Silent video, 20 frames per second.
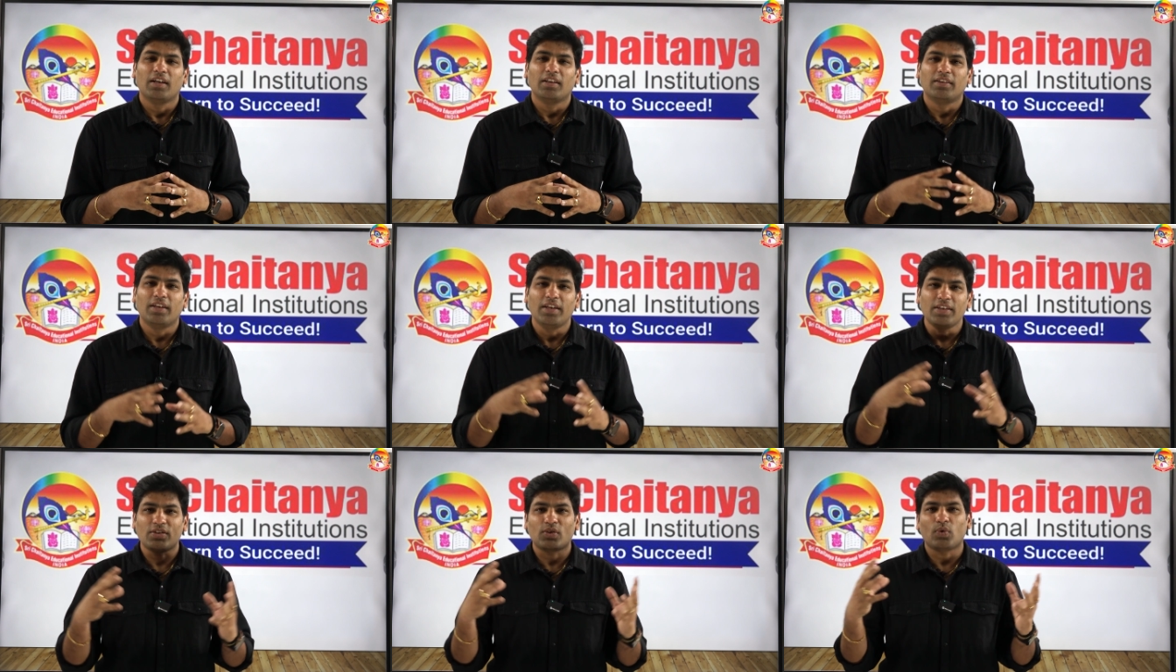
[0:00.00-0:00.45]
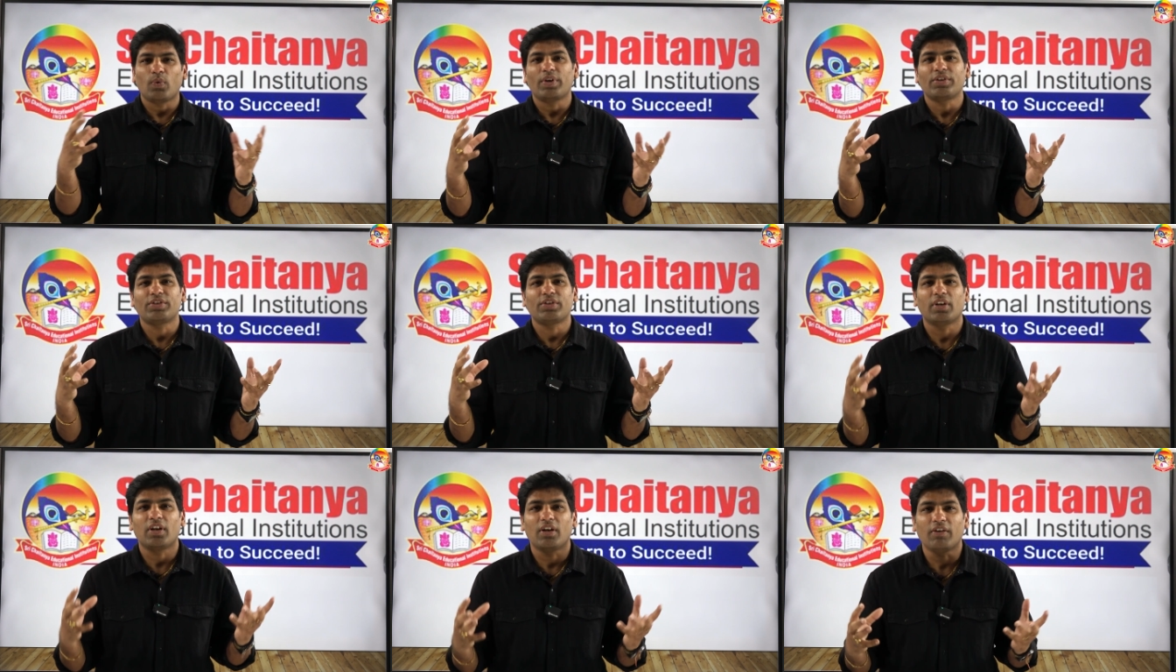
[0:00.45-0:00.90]
in this
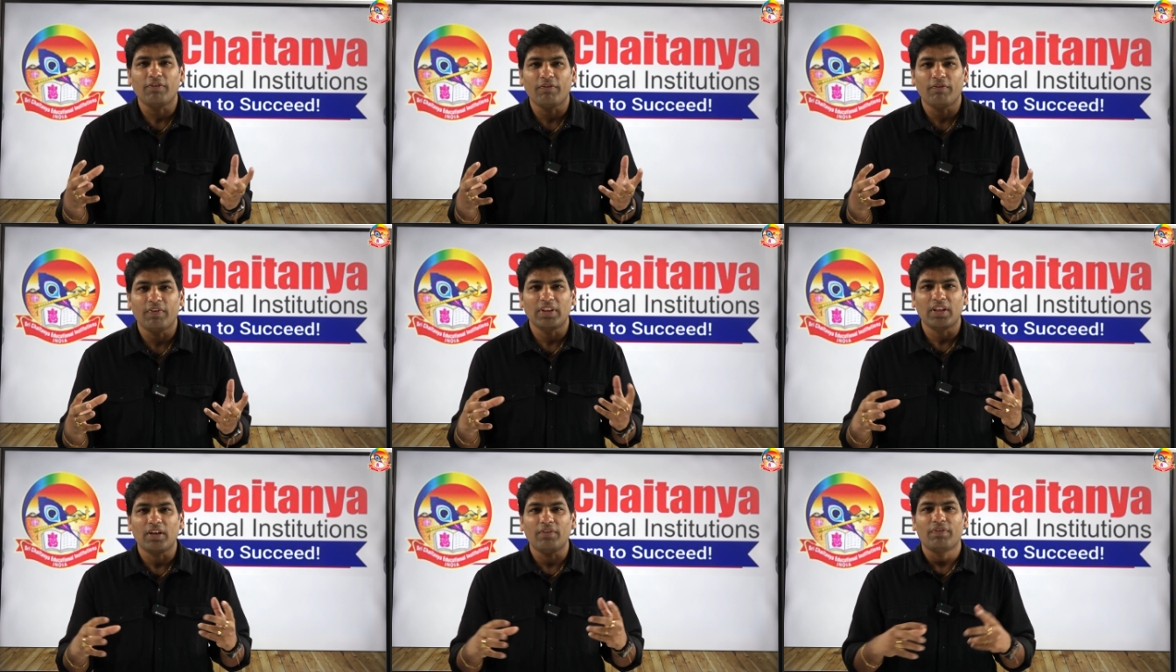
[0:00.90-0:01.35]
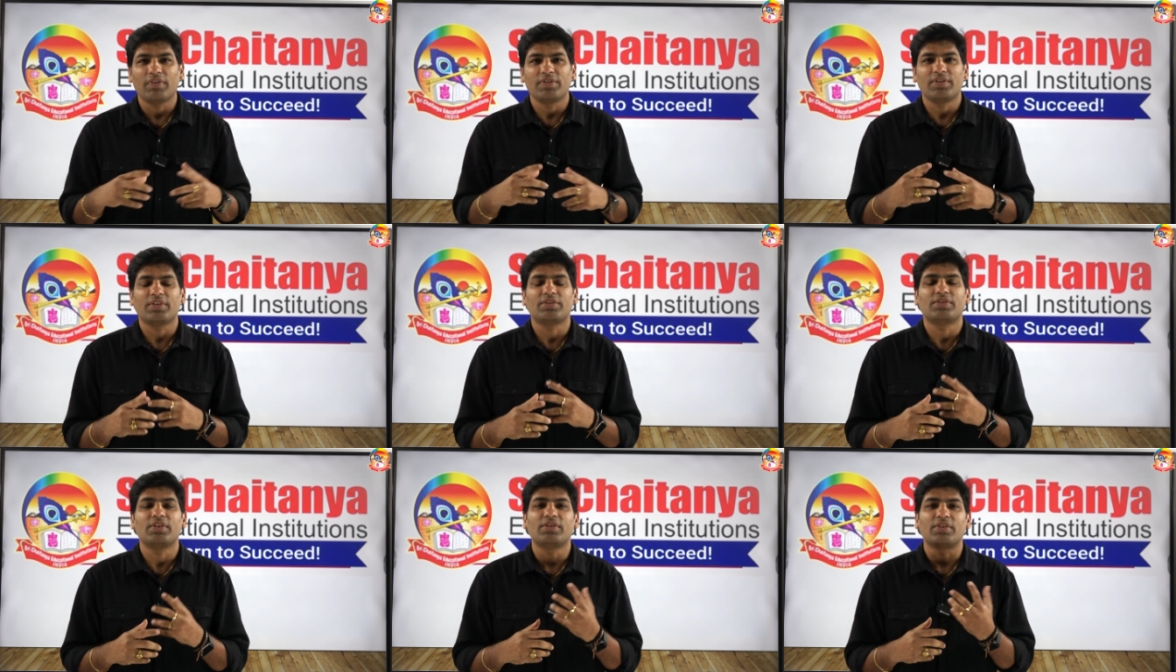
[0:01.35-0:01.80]
question of whether
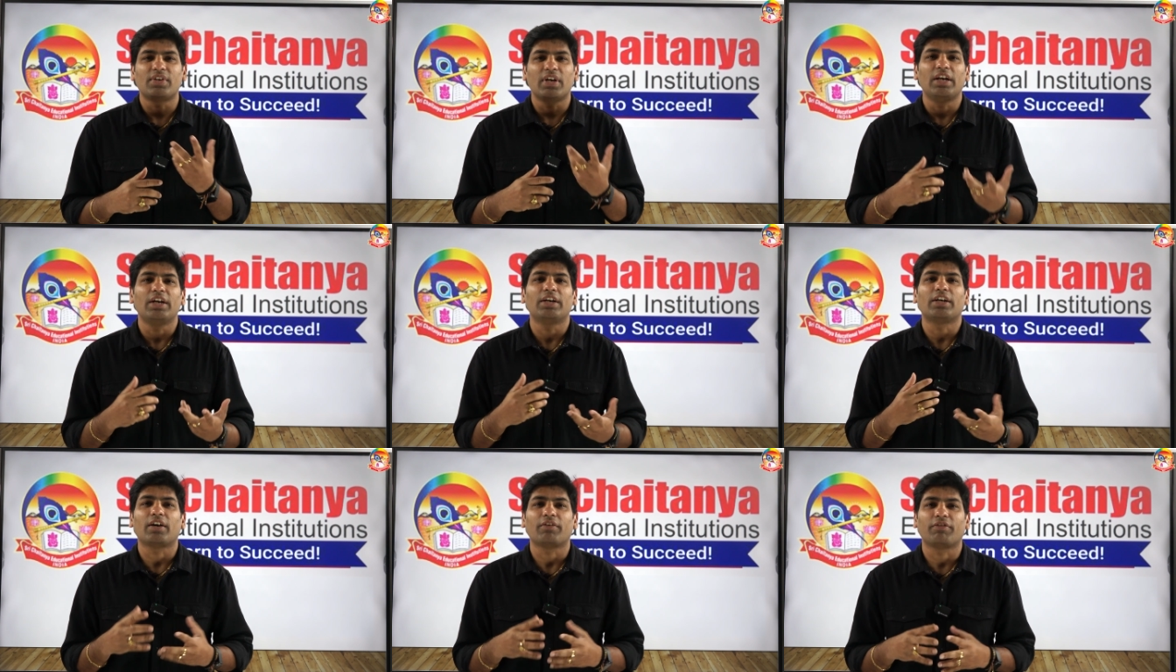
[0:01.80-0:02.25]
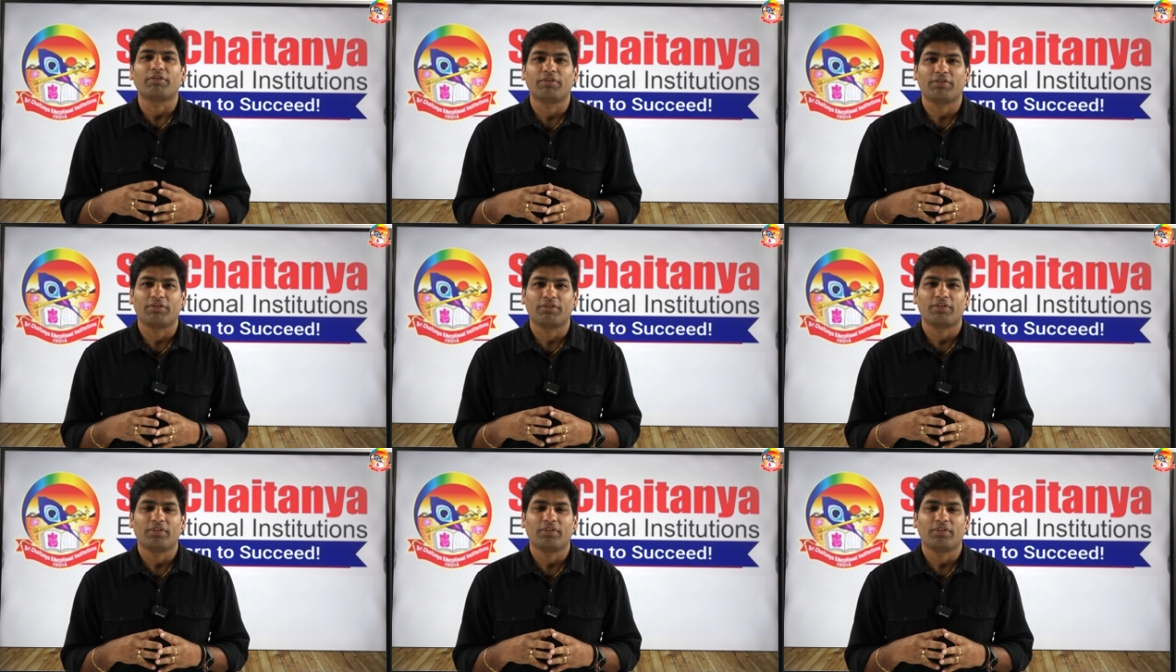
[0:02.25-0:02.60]
physics is really tough.